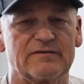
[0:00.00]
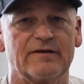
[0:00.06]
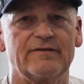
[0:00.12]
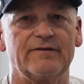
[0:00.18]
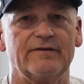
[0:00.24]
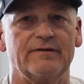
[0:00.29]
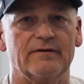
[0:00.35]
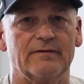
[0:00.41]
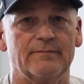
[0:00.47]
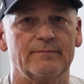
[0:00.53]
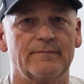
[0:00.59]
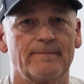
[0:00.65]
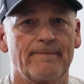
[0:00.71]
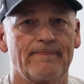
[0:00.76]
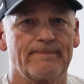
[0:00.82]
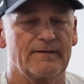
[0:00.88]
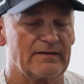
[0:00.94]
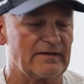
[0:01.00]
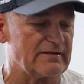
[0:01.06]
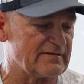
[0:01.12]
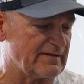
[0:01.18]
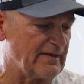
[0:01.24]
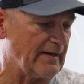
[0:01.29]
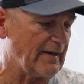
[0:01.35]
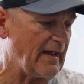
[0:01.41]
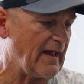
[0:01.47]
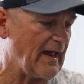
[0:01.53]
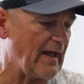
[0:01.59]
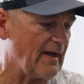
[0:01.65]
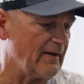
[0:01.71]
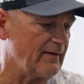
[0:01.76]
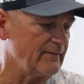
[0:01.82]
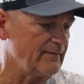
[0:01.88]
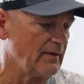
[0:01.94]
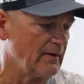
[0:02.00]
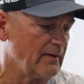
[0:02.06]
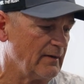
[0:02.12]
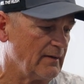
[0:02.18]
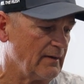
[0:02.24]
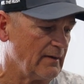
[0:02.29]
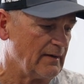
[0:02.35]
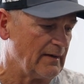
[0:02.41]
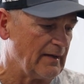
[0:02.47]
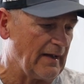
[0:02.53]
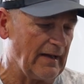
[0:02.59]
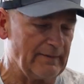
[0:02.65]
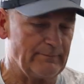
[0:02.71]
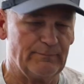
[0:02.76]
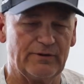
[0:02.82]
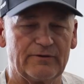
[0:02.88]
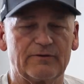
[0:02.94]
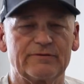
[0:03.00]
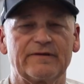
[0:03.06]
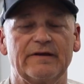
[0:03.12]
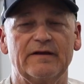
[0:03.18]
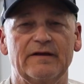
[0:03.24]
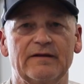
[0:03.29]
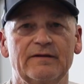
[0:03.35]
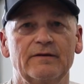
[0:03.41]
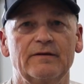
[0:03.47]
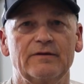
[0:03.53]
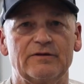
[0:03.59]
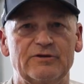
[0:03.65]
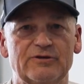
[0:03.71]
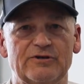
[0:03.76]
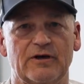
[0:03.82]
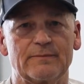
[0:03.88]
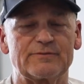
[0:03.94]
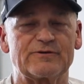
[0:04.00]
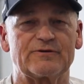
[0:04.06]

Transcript: Lithium is they have a built-in jump